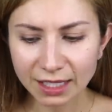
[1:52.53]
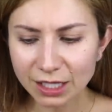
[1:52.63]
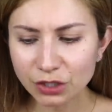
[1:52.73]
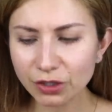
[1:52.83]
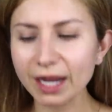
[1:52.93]

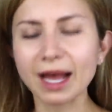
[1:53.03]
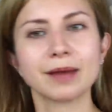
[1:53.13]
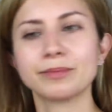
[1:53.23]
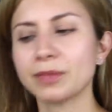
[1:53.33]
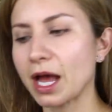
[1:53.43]
Yesterday,
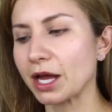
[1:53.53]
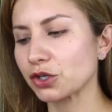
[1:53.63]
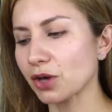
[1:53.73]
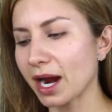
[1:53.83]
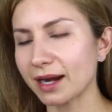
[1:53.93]
I uh,
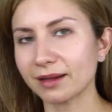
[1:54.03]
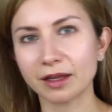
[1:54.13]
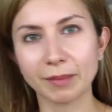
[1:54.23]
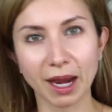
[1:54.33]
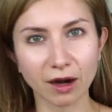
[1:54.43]
tried
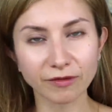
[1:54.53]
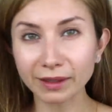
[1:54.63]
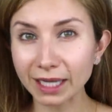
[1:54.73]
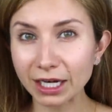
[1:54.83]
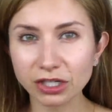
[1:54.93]
La Mer
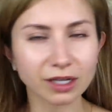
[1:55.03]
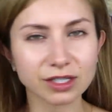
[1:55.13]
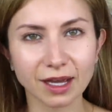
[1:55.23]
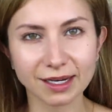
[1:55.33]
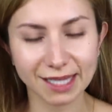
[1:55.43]
foundation. I
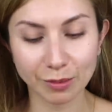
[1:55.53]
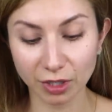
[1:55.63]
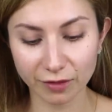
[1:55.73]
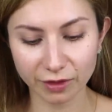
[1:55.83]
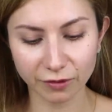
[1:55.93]
just got a
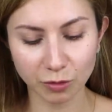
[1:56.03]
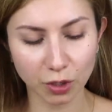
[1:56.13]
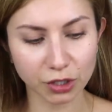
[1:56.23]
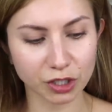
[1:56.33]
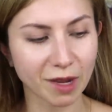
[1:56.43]
sample of it from
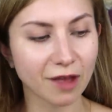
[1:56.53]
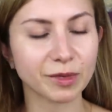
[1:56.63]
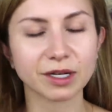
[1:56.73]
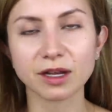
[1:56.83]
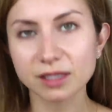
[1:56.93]
Nordstrom. I have
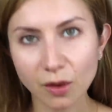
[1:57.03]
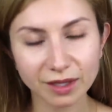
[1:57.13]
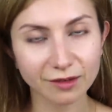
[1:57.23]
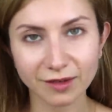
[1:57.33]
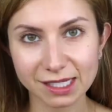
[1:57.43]
been so
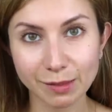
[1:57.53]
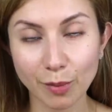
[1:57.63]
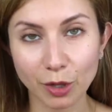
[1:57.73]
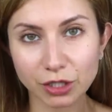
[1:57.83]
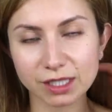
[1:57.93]
on the fence
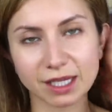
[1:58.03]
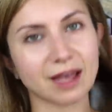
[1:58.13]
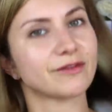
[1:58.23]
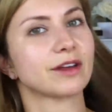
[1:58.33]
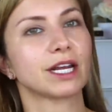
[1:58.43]
about purchasing
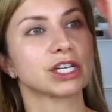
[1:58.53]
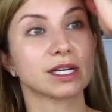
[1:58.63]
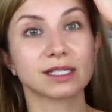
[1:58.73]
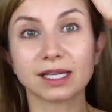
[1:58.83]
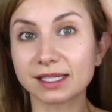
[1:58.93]
that foundation
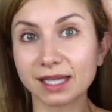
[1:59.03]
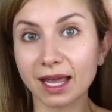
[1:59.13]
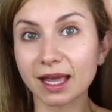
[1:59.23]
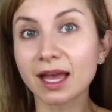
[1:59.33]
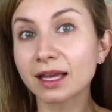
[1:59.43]
because it is
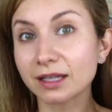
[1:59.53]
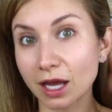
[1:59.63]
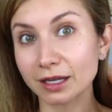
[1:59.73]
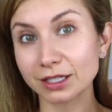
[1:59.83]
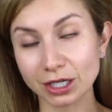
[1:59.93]
like
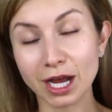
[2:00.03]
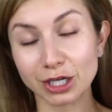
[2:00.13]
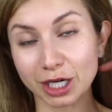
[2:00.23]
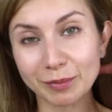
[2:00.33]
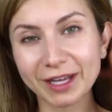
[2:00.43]
not
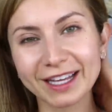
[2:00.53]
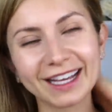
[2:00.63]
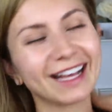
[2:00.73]
not cheap.